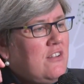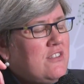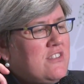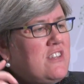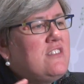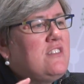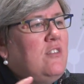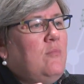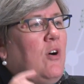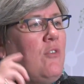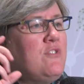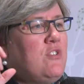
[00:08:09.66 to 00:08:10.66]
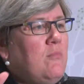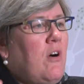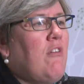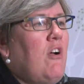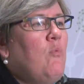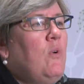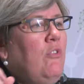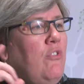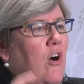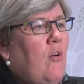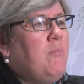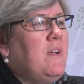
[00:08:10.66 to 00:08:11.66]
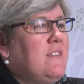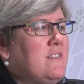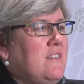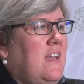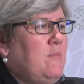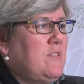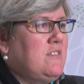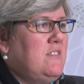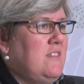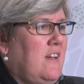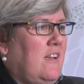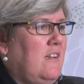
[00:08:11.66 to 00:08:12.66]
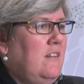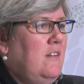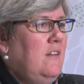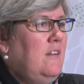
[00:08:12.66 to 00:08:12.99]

system of tomorrow will not be the same as today.